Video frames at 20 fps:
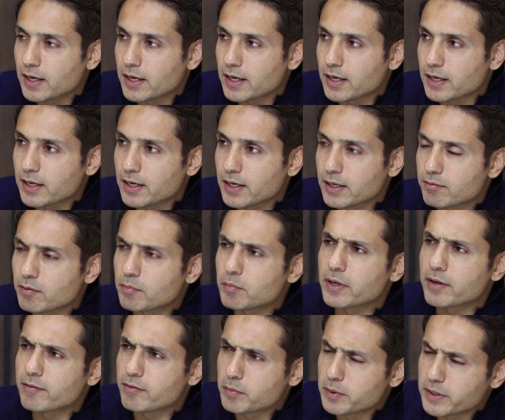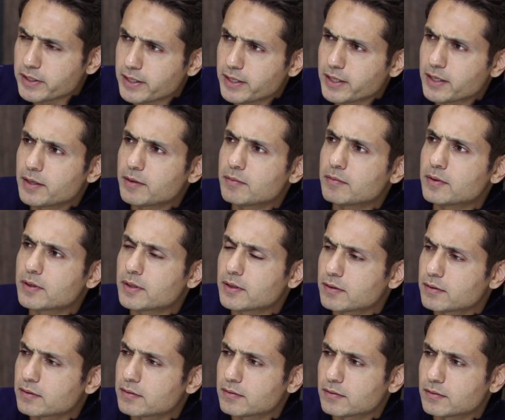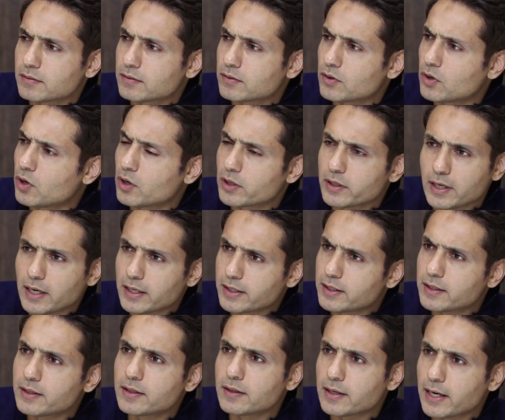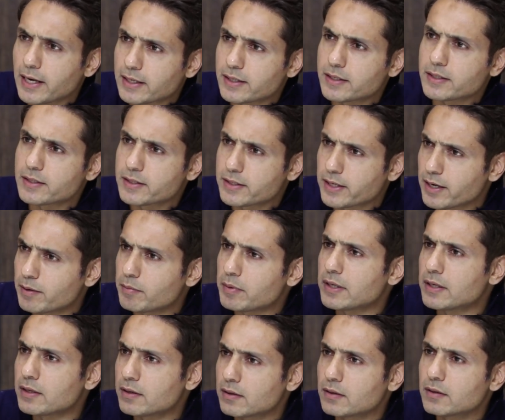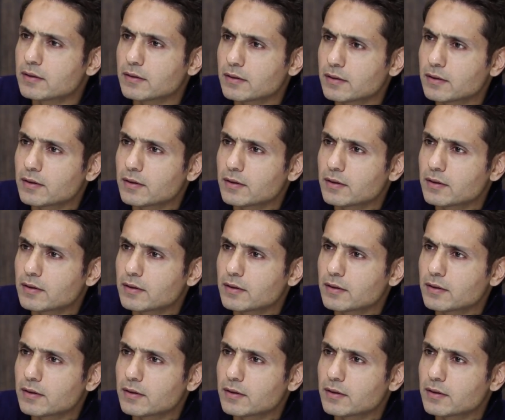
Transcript: And I remember everybody came, uh, all the other actors came in,